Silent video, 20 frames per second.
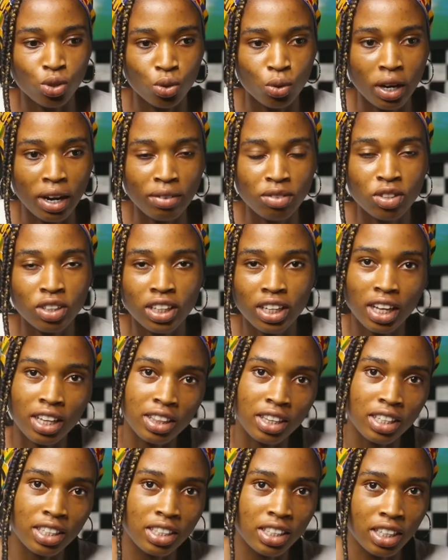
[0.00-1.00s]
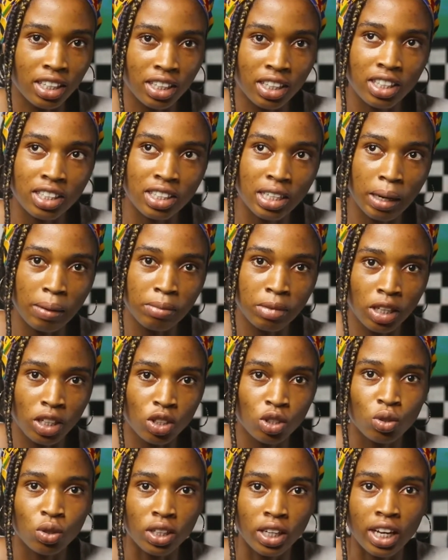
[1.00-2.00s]
you have to get this in this
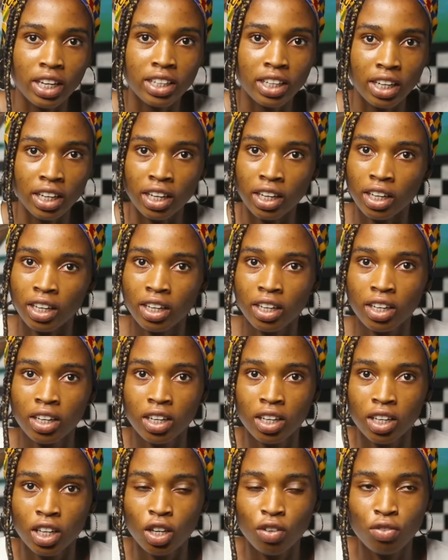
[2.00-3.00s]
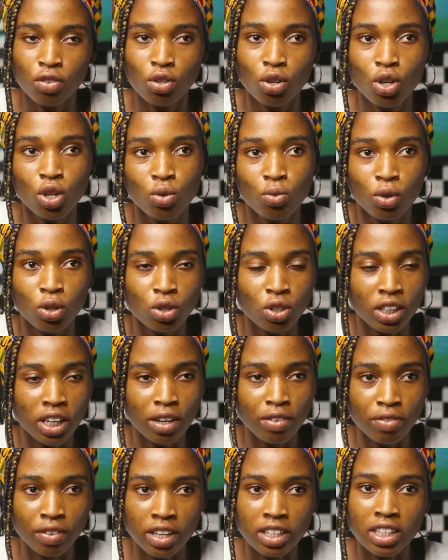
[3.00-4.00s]
subject to get A. If you know you want to
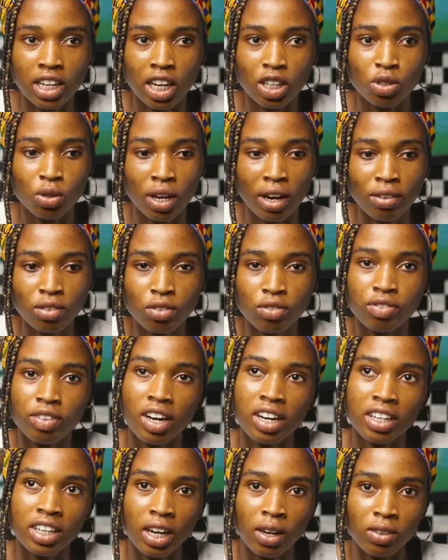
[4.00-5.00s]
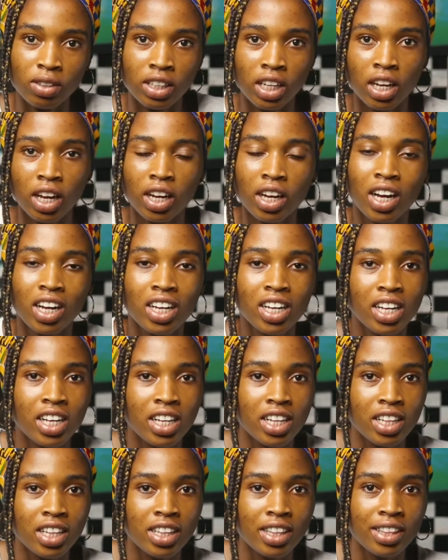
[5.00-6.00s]
get first class, you have to find out
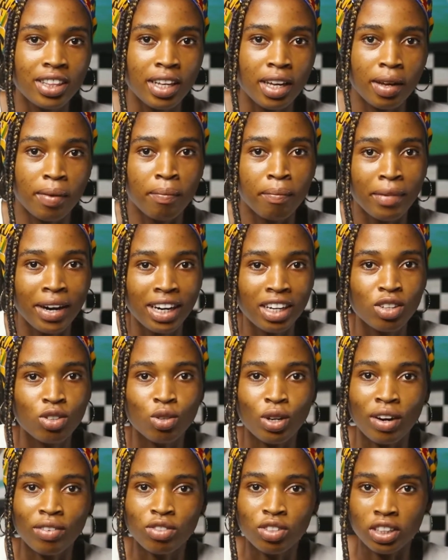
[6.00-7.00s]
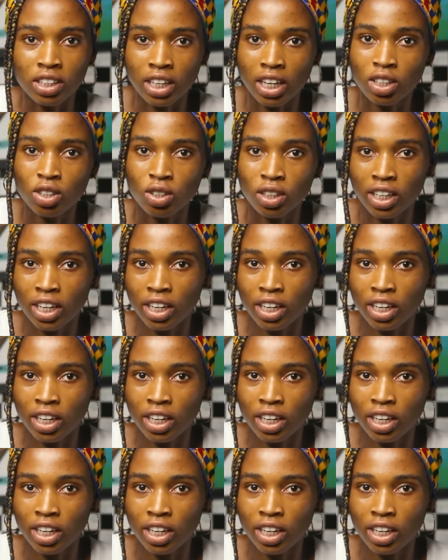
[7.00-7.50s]
the mark you have to get